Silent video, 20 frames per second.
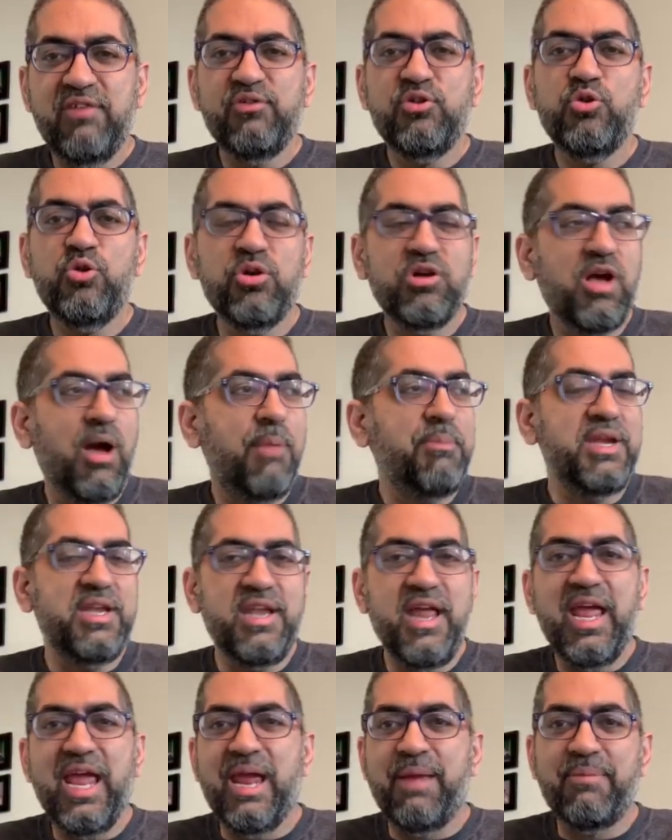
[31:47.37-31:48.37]
a cool company
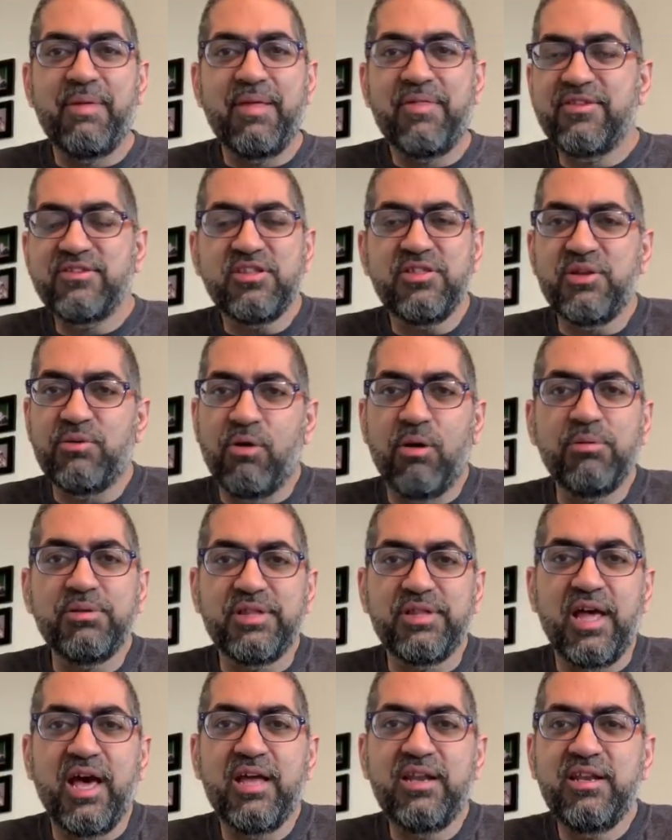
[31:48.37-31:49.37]
name, like there's nothing wrong
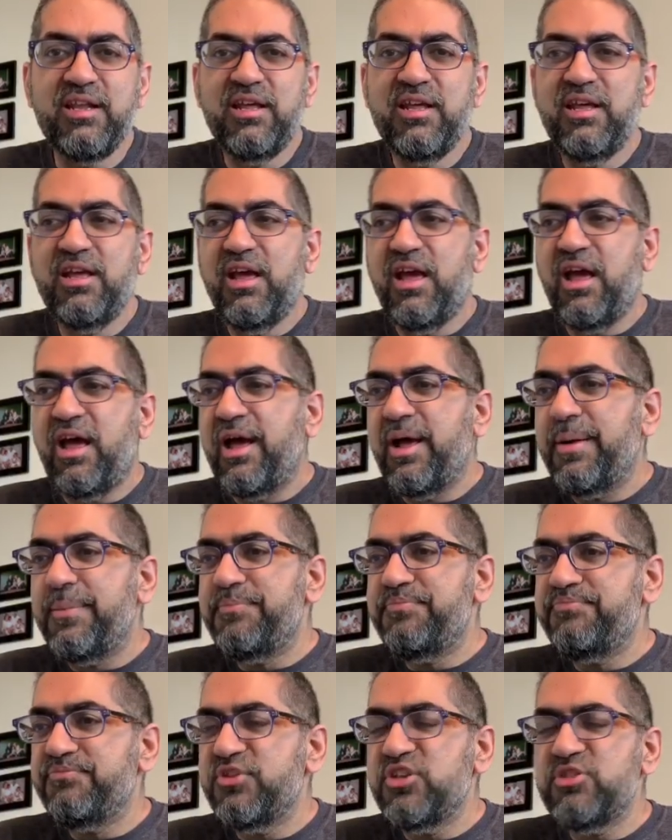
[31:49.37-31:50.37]
with that.
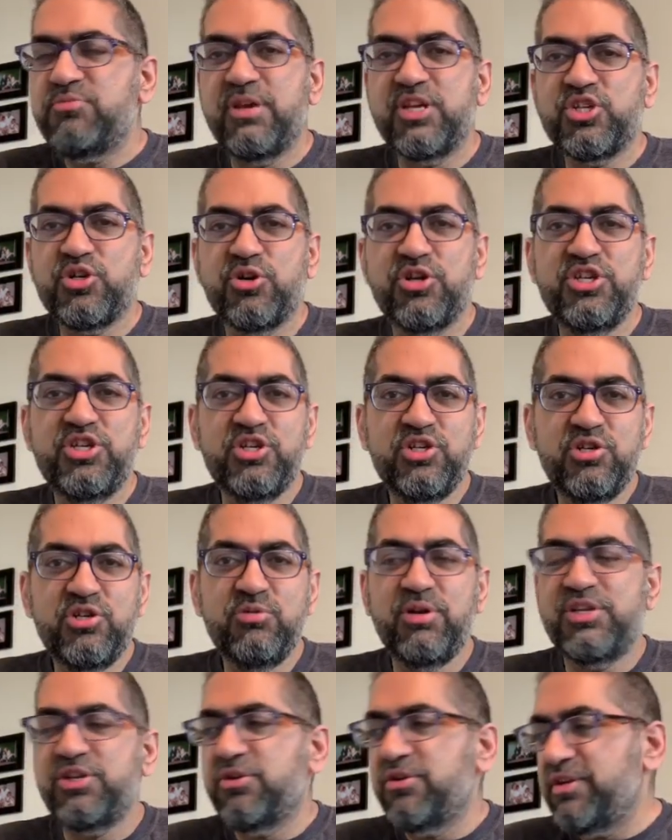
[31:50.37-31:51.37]
Just make sure
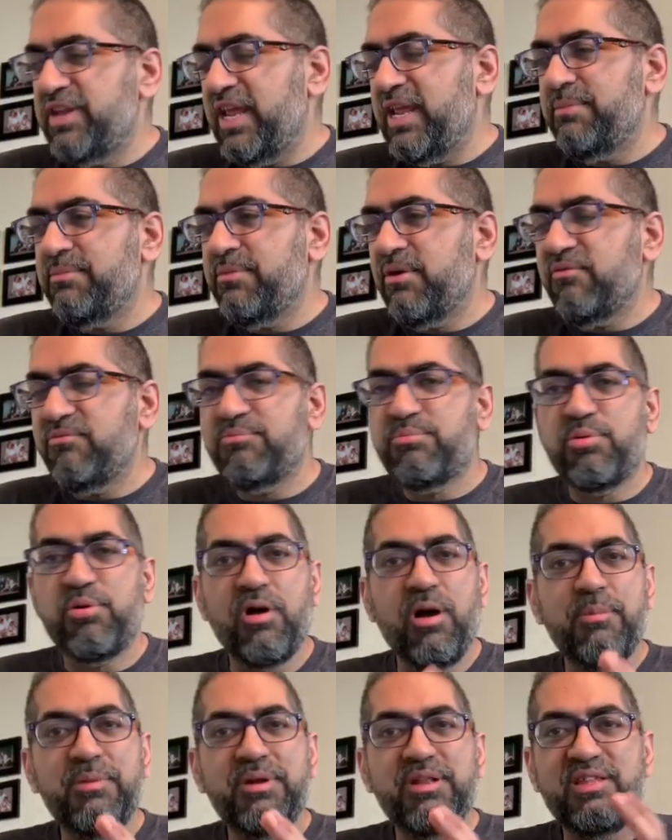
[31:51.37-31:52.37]
you and your name are
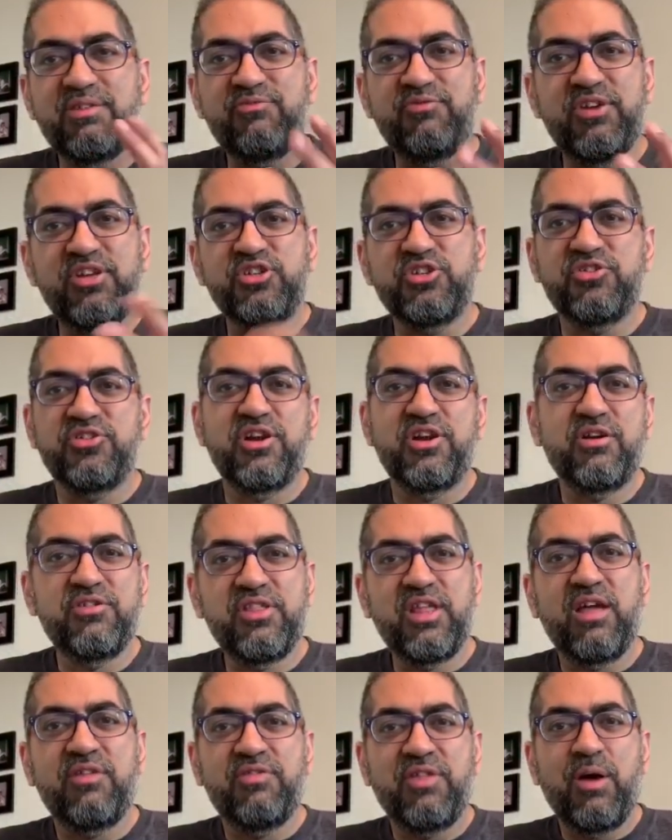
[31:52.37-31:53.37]
prominently featured there,
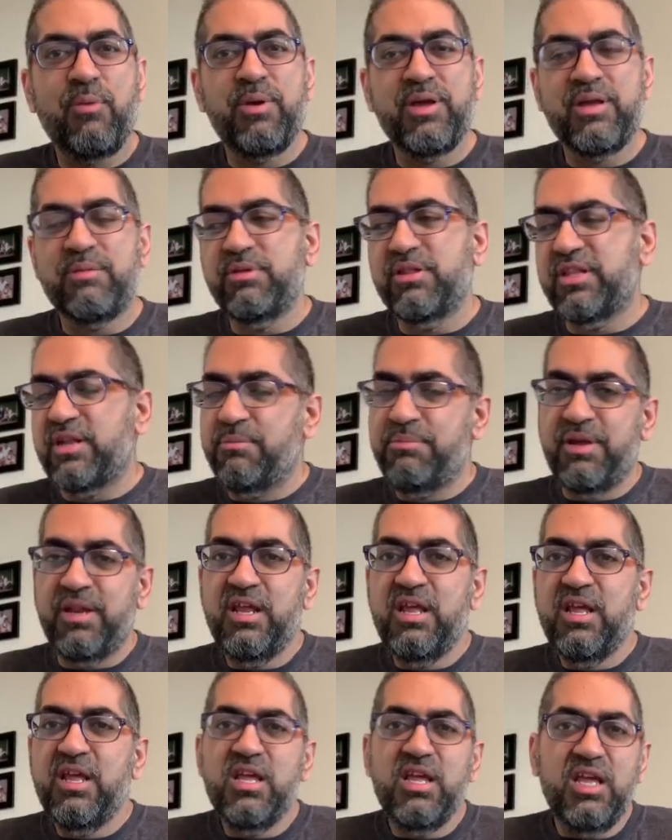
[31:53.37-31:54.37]
and that way you can build it up.
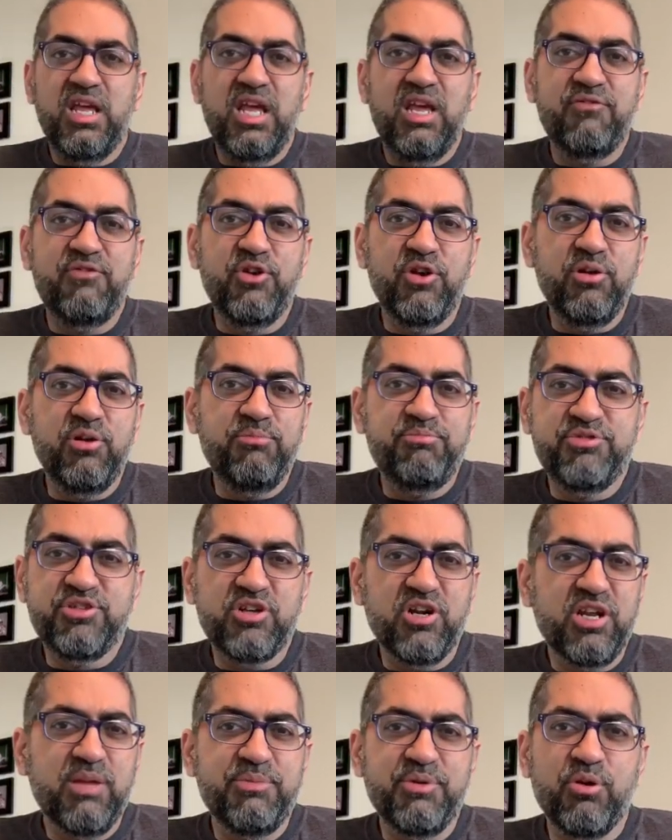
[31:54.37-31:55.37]
But if you're
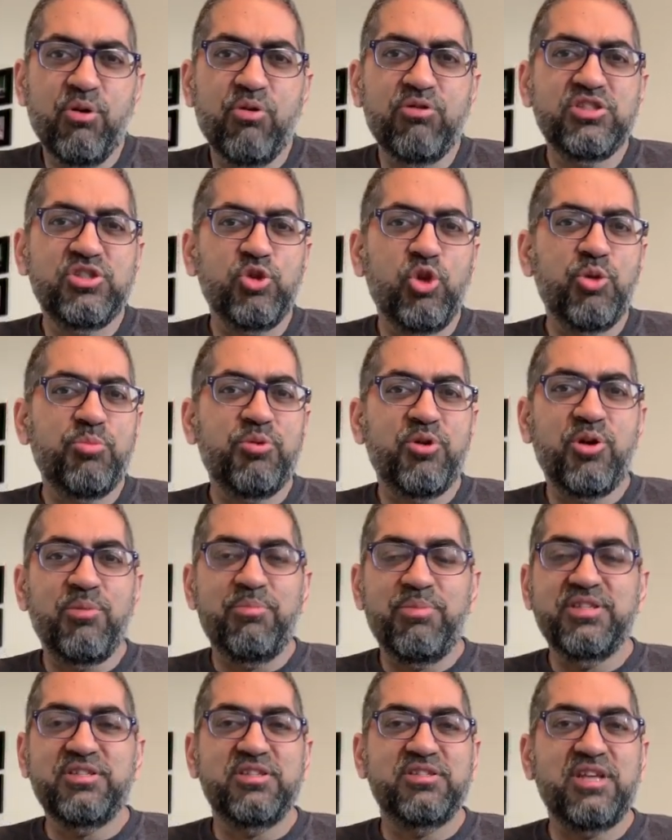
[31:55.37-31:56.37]
starting up your own
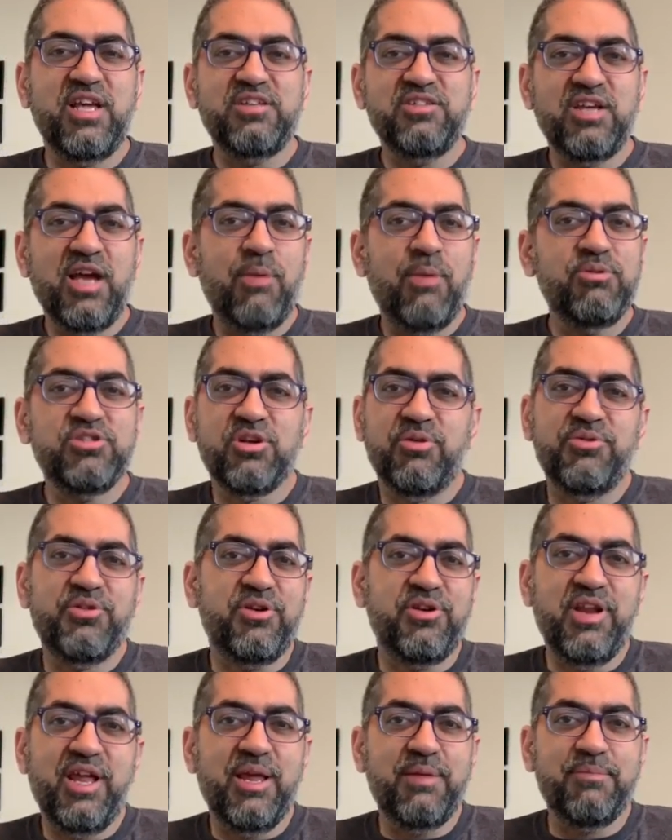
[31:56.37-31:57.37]
solopreneur business, I would start with
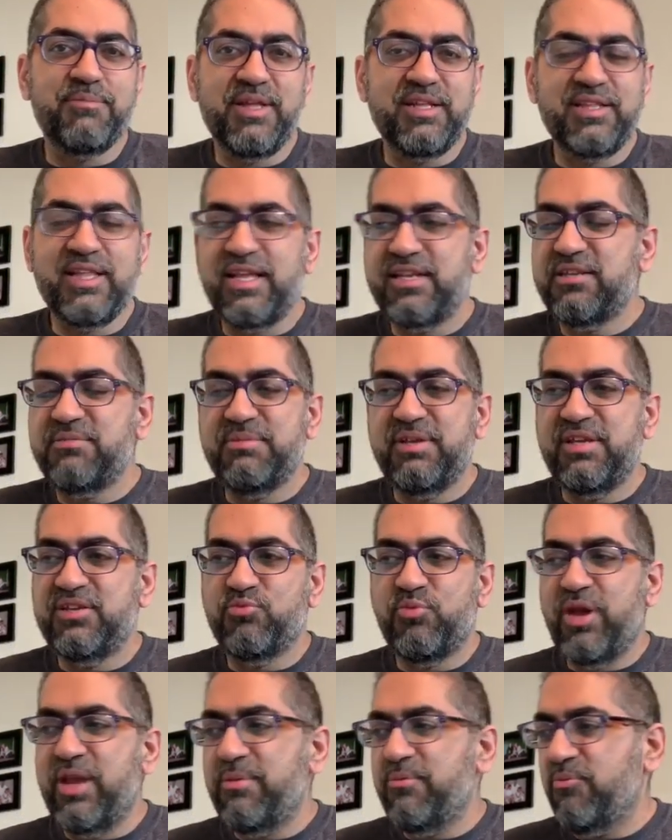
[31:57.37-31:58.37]
your name. Like that to me
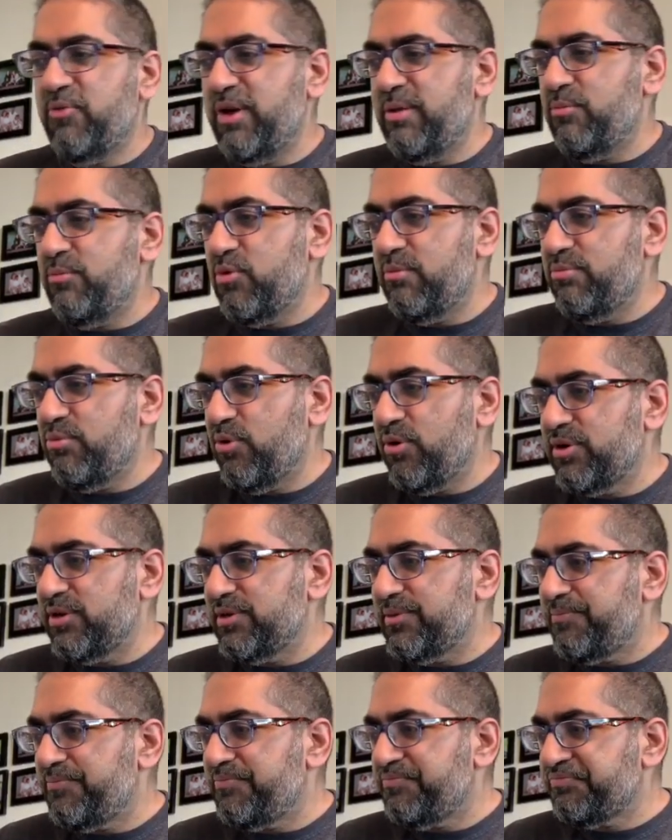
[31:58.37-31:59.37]
is way more
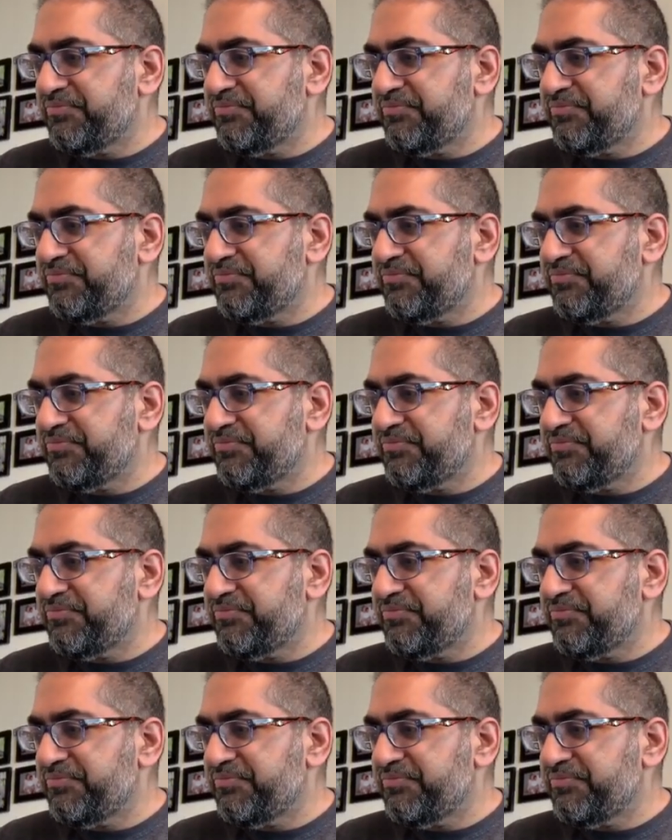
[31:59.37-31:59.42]
important.